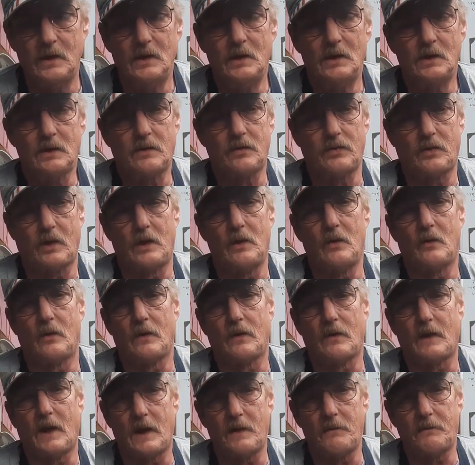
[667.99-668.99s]
because I know a
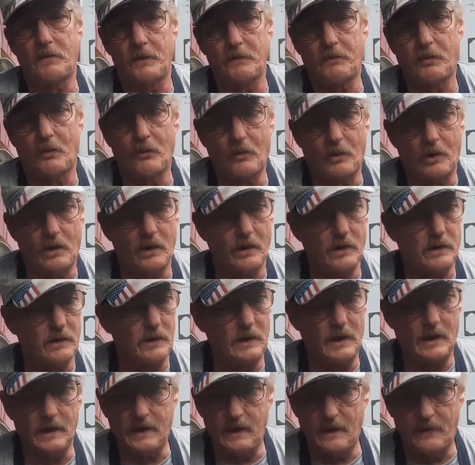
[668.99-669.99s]
lot of people work,
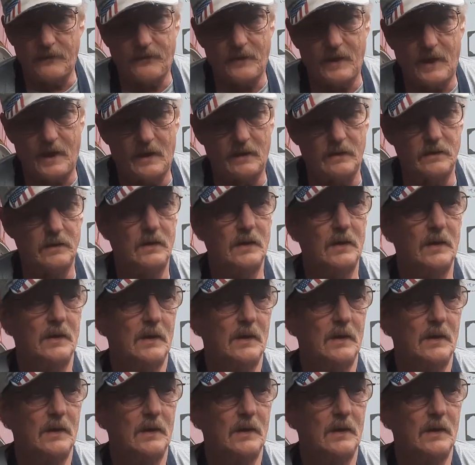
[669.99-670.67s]
and I get that.